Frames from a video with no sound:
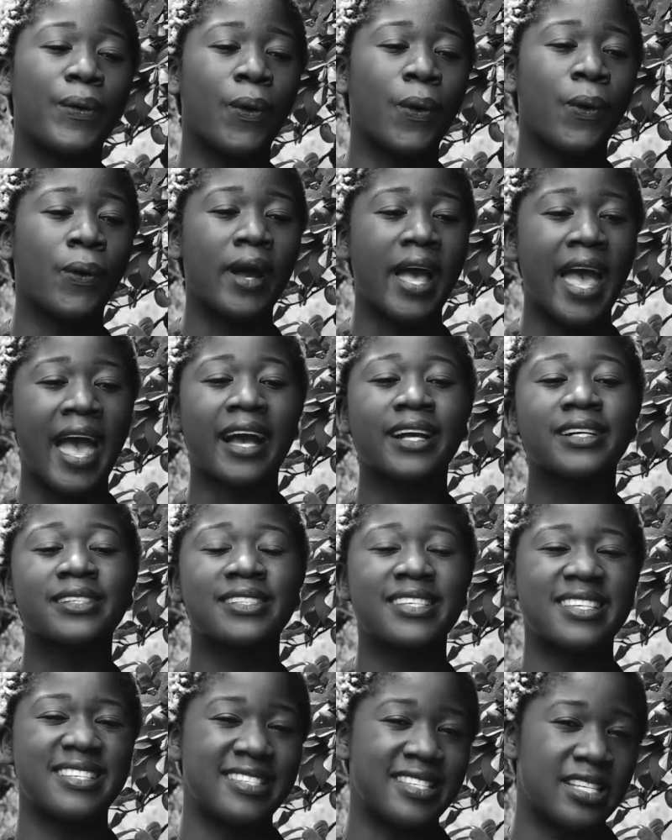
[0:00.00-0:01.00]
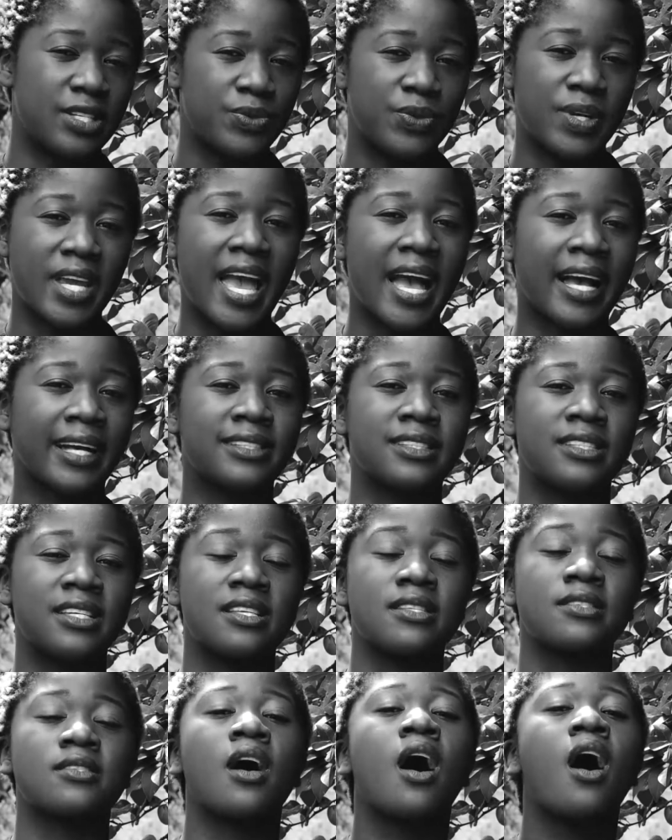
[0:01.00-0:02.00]
or actions and
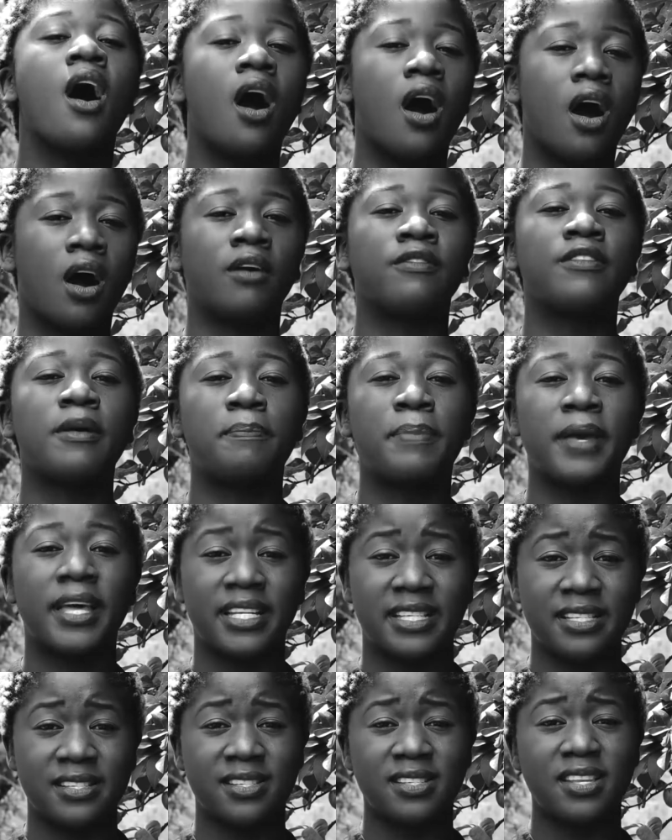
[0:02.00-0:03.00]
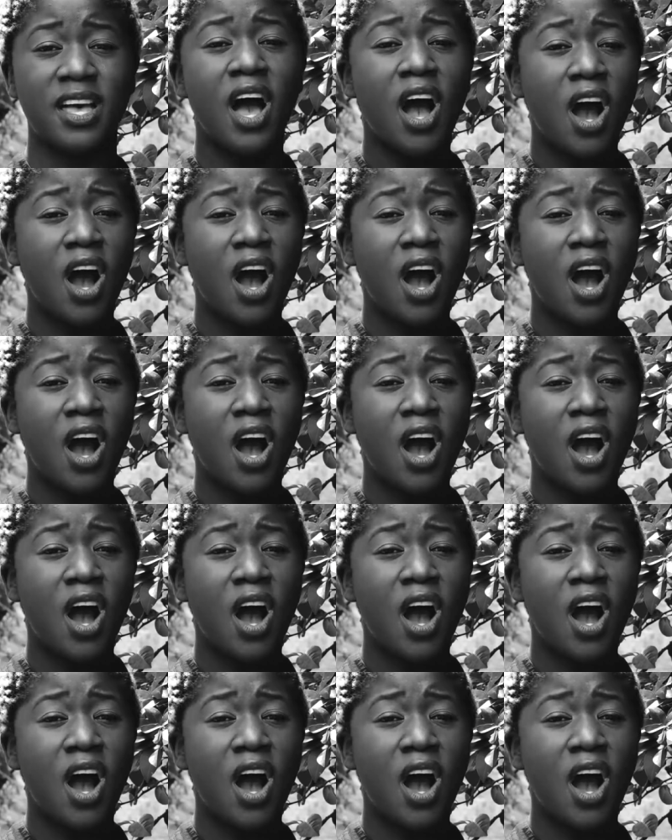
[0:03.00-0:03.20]
reactions of a penis.